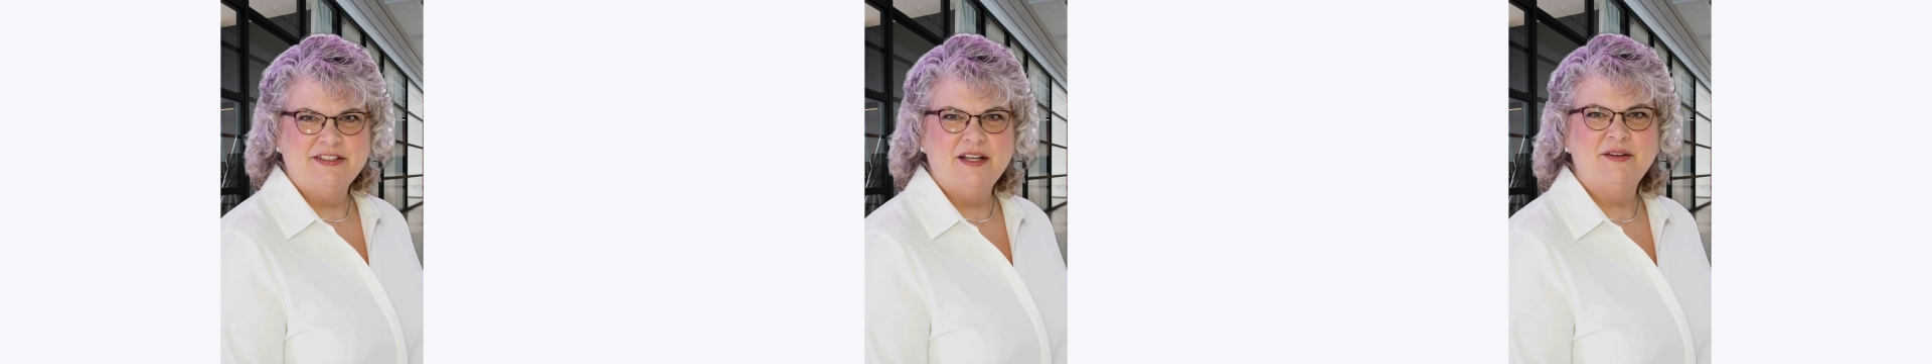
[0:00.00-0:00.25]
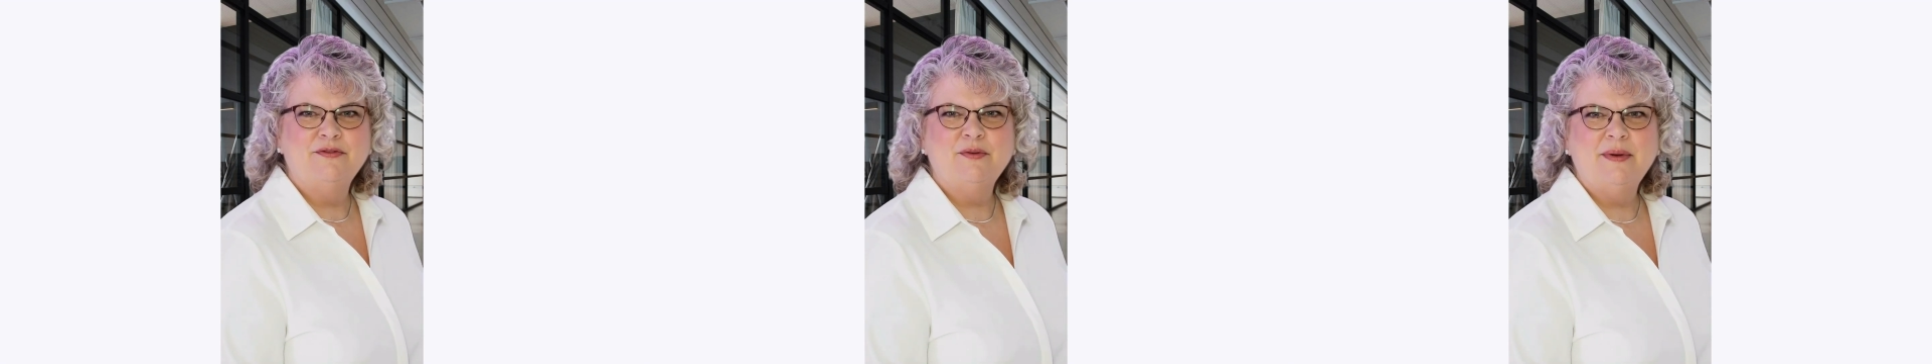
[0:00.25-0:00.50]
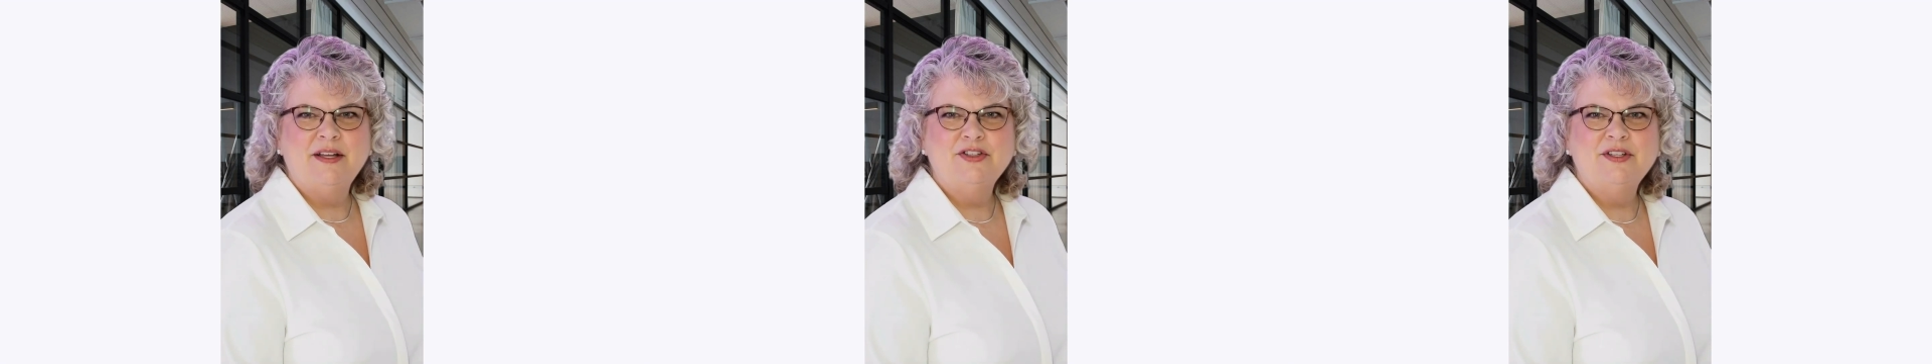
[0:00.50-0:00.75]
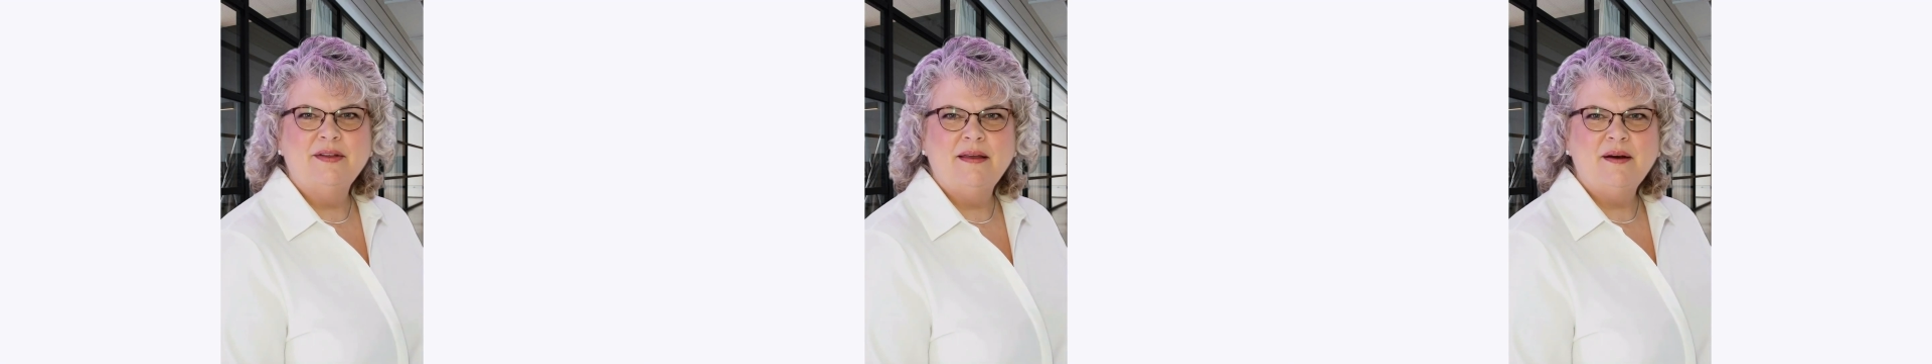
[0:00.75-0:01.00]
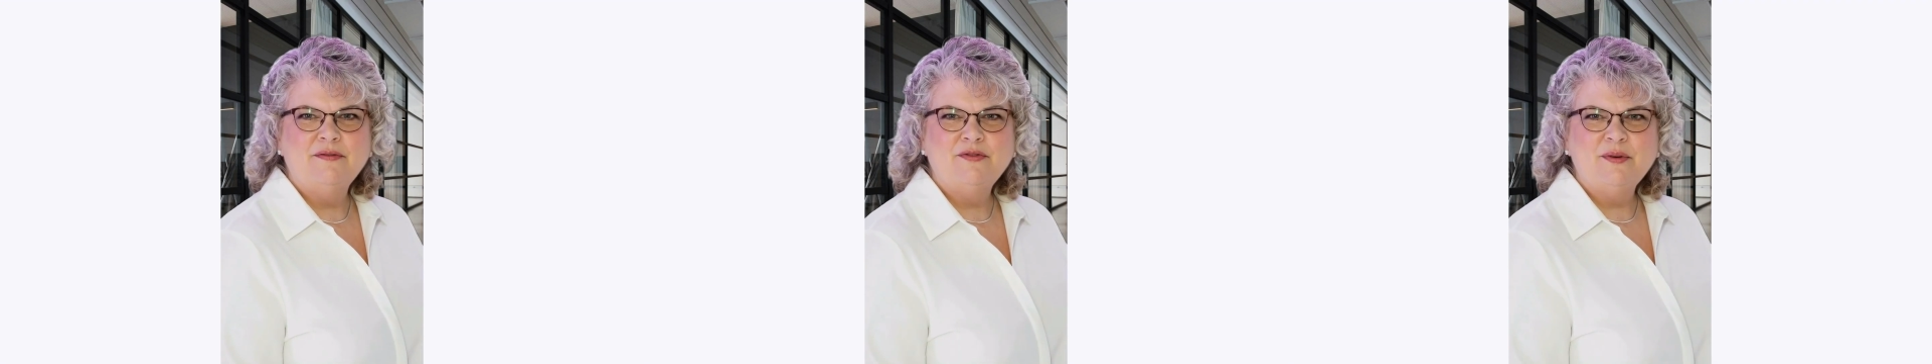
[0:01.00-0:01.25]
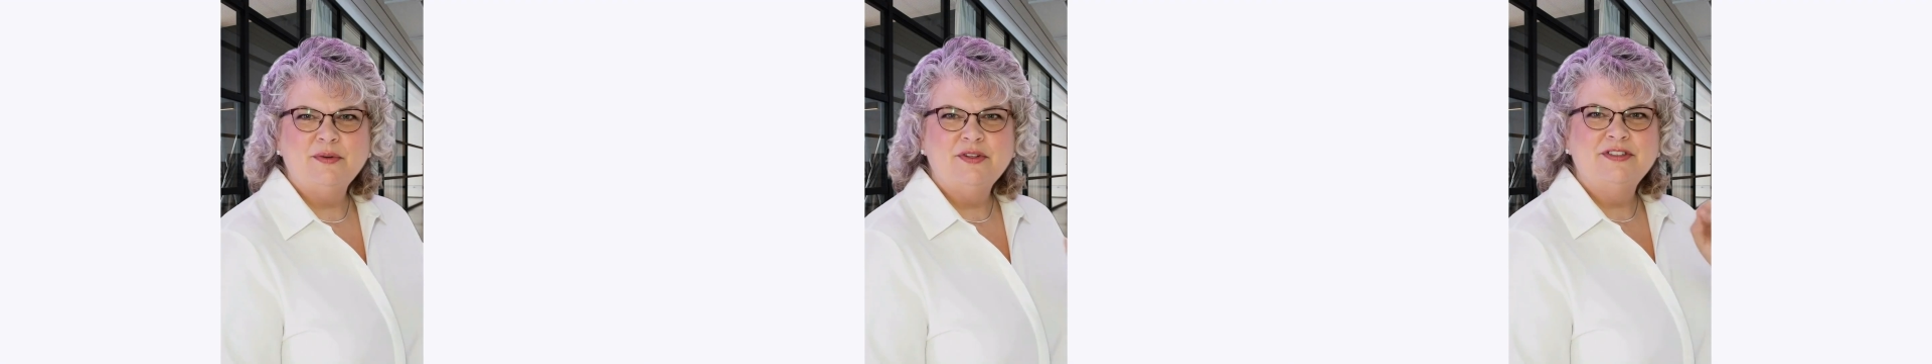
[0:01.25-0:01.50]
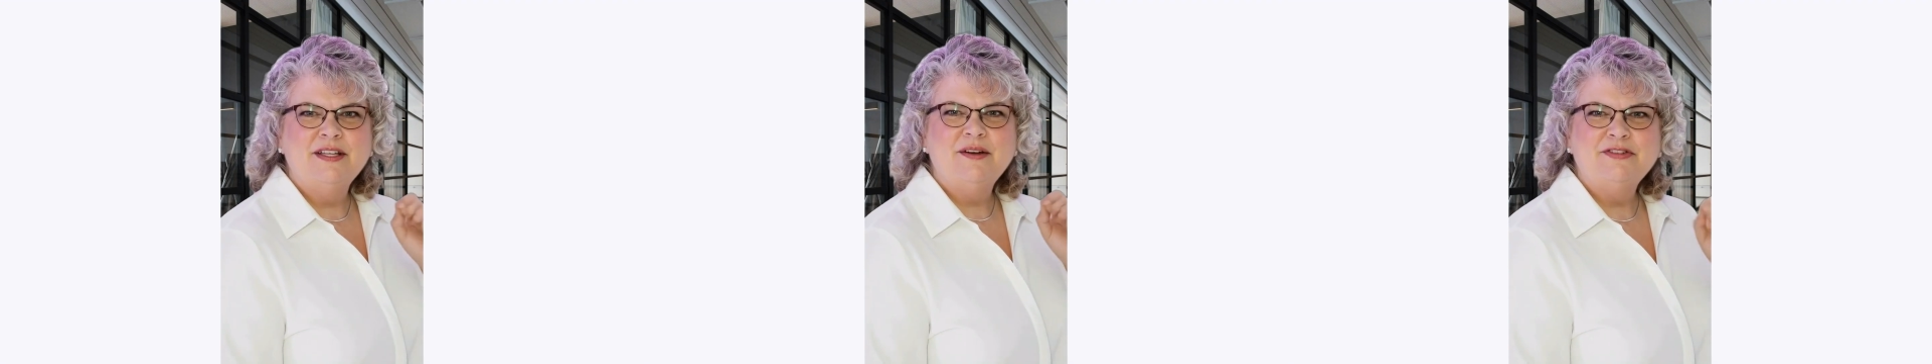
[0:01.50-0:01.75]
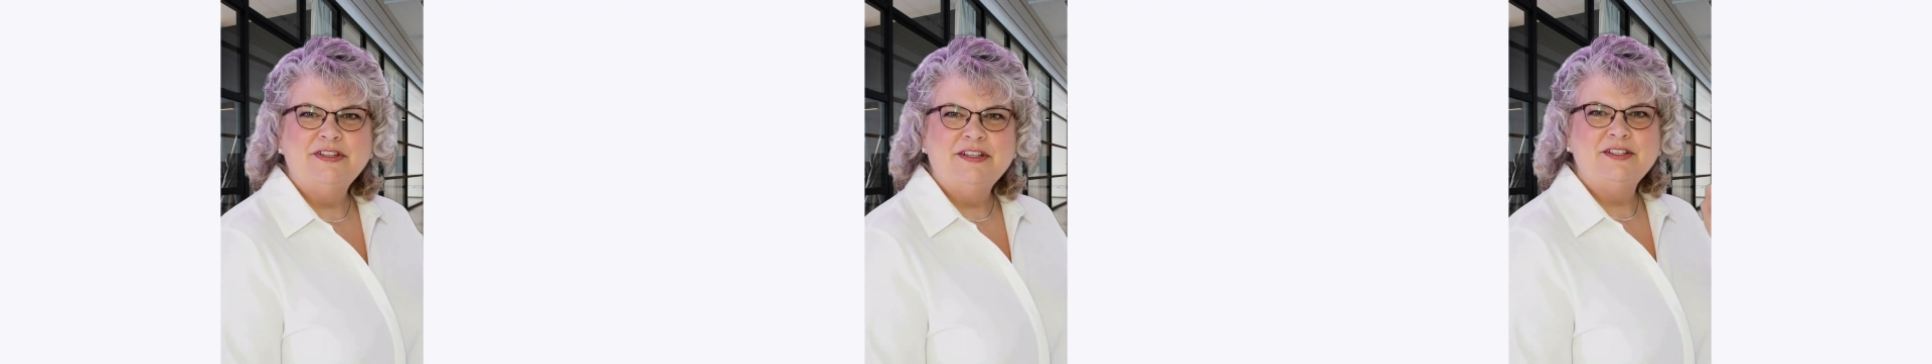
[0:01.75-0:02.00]
confirmation from your
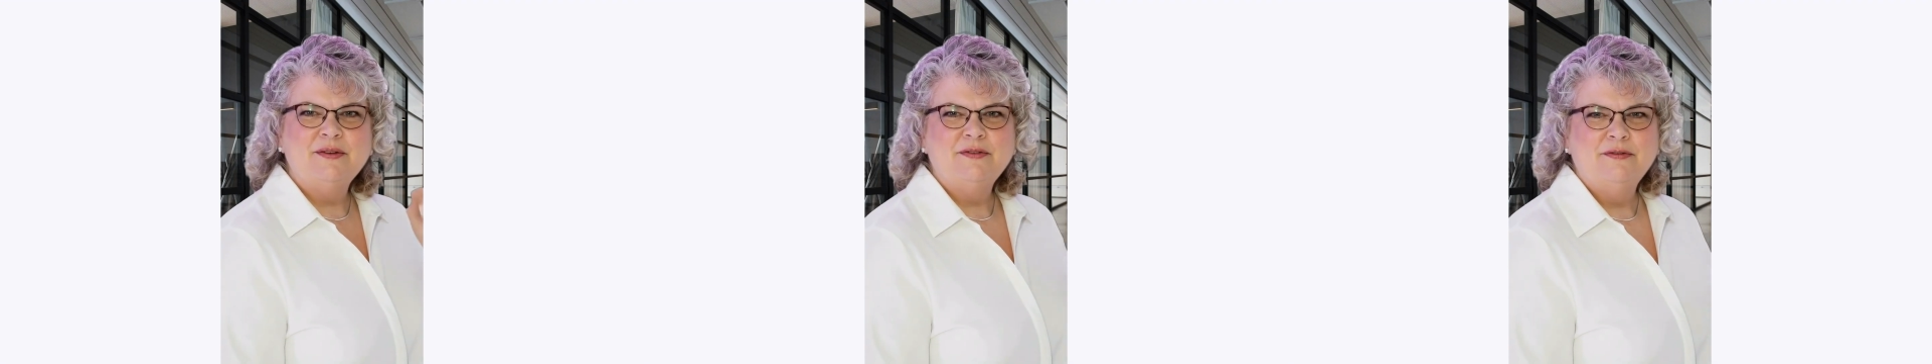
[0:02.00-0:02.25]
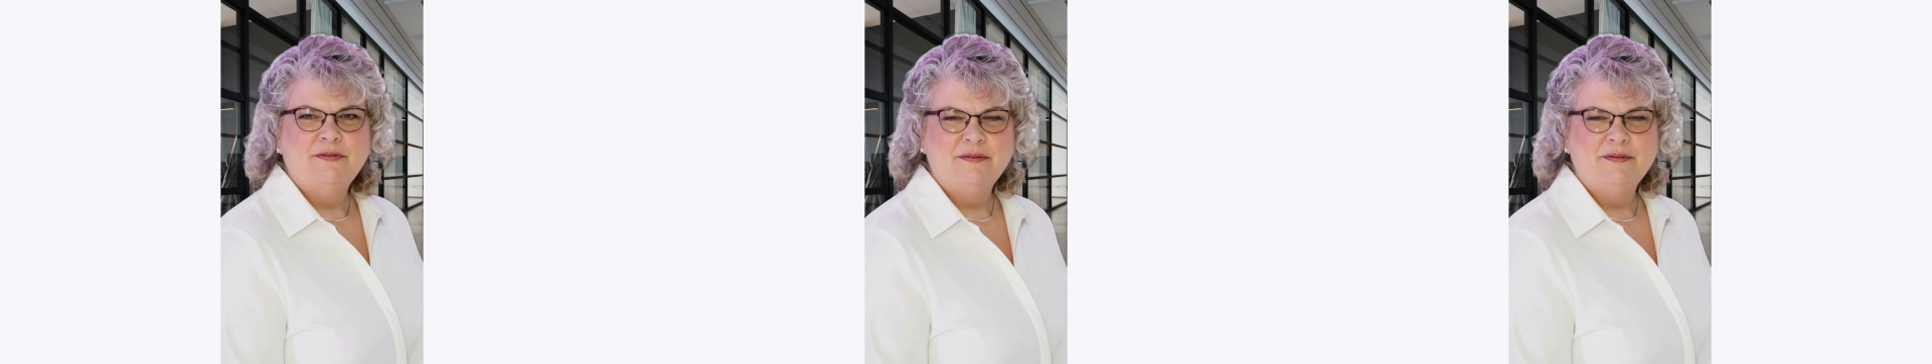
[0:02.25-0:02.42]
sales system.